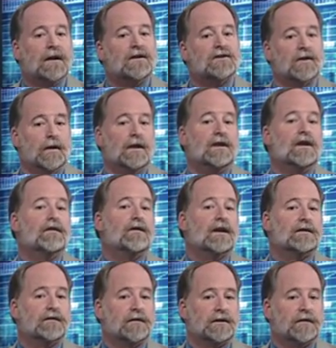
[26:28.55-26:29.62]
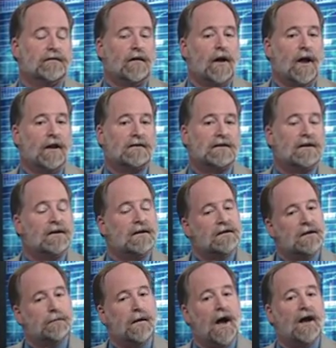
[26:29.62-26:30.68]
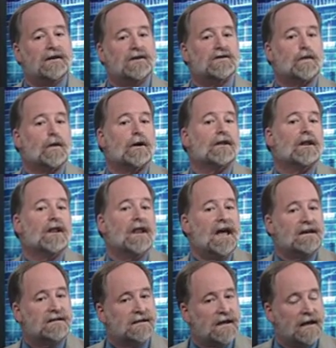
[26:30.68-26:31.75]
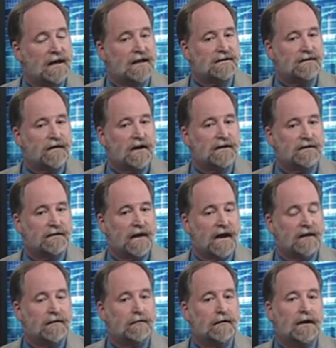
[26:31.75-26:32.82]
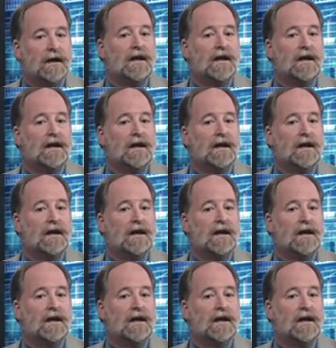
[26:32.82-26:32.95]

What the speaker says: So in the event of a default, the bond is worth less than its face value,